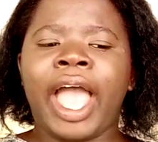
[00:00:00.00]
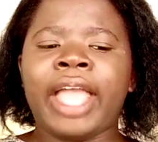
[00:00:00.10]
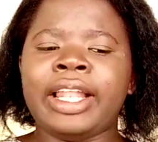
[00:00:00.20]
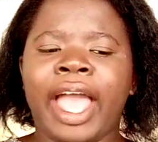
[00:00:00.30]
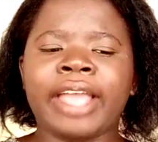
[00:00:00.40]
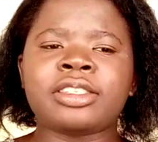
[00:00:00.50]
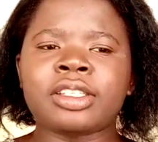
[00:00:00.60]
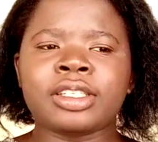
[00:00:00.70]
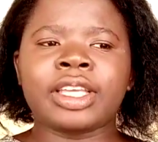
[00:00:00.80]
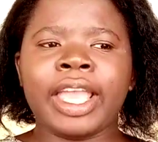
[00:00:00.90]
I like
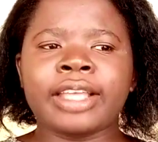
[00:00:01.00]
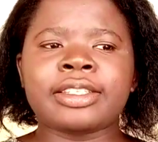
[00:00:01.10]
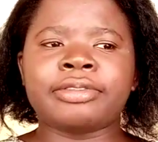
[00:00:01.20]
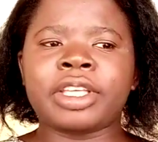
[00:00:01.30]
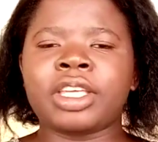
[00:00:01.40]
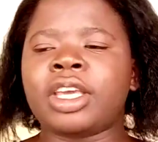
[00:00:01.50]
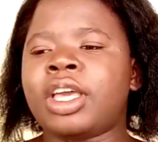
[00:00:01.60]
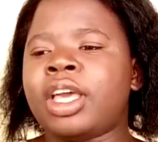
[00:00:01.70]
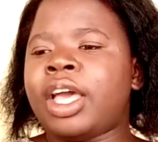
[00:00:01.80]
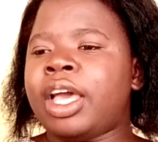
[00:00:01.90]
studying actively,
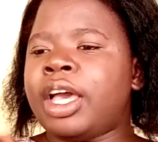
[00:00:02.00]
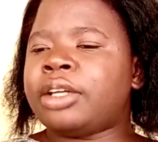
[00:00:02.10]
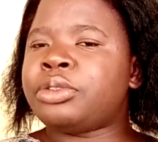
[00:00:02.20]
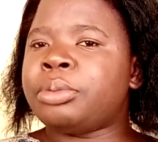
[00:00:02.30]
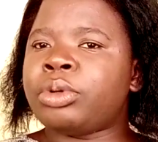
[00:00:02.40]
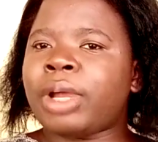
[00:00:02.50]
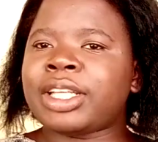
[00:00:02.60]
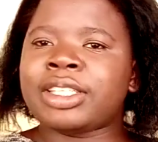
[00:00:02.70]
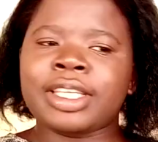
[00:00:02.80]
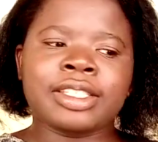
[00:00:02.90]
to be
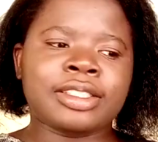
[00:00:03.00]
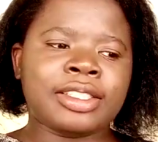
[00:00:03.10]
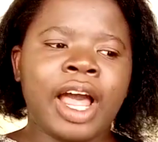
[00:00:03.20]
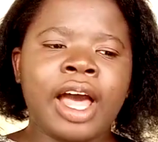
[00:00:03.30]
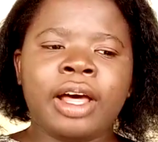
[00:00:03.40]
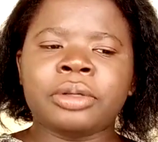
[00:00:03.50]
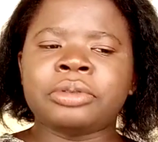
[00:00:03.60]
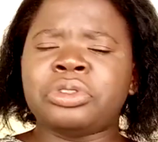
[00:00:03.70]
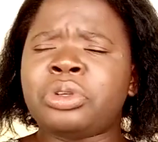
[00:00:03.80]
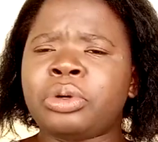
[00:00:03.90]
writing things
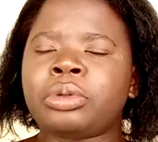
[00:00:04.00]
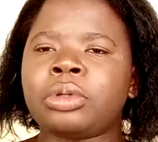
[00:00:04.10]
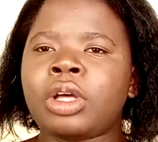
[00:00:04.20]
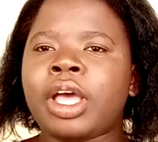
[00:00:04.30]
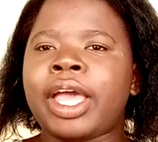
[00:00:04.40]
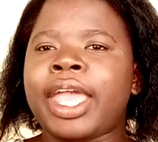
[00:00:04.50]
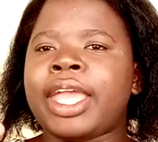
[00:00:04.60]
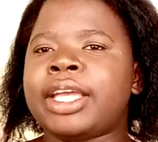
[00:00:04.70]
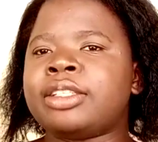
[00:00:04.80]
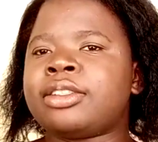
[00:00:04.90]
down, you know,
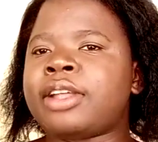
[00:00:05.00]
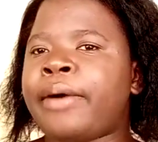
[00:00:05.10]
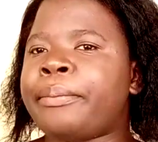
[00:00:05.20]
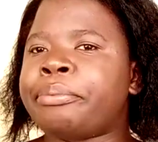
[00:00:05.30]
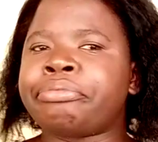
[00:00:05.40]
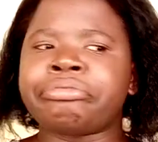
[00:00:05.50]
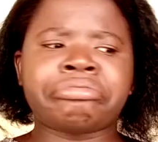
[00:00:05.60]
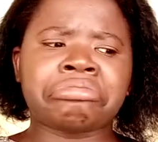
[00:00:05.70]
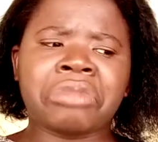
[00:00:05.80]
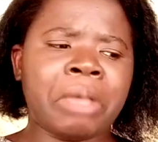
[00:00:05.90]
and
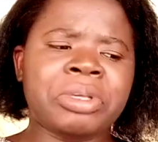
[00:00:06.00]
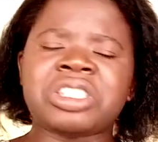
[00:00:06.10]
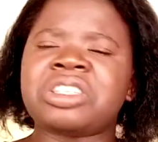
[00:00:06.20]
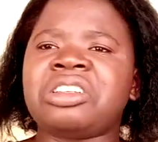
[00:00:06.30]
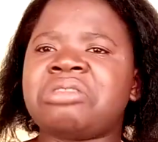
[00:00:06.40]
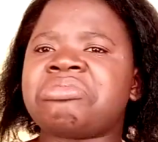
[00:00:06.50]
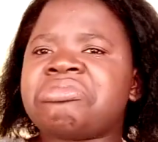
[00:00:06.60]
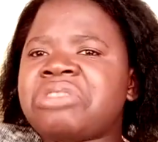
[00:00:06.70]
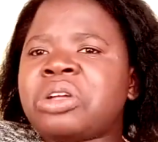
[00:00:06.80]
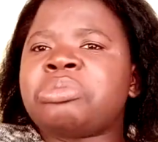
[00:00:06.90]
yeah, basically
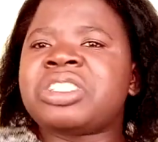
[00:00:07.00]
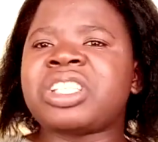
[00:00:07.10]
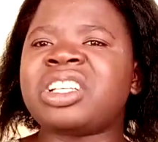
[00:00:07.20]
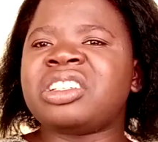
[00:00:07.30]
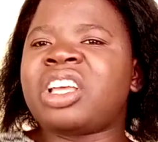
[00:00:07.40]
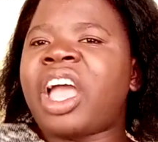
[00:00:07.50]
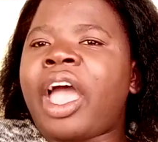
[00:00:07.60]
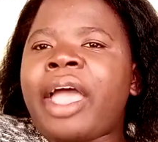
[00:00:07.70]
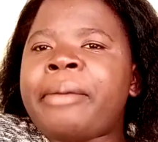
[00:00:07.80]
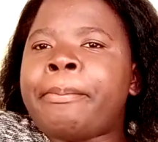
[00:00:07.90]
don't be studying
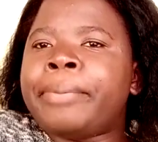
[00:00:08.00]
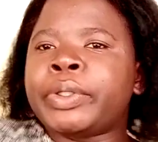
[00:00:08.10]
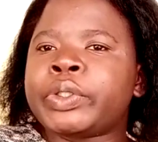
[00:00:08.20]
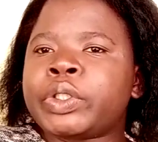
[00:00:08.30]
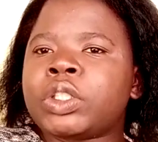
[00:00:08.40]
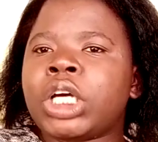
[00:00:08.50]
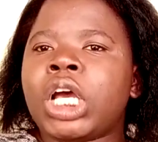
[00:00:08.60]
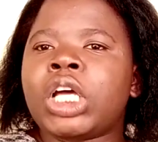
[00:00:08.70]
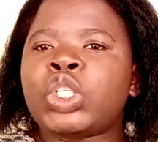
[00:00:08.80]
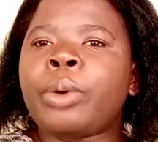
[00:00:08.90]
a book.
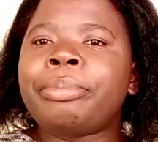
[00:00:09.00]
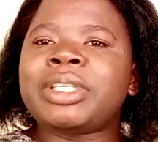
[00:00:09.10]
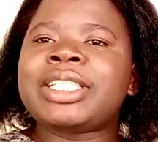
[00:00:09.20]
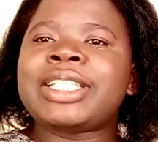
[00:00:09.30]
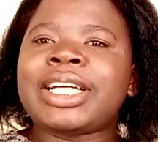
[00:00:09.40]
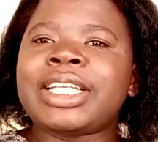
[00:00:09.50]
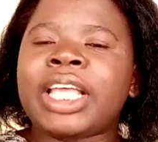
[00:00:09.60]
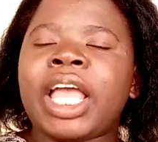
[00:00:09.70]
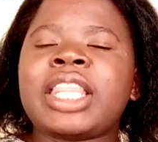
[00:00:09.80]
Don't be studying.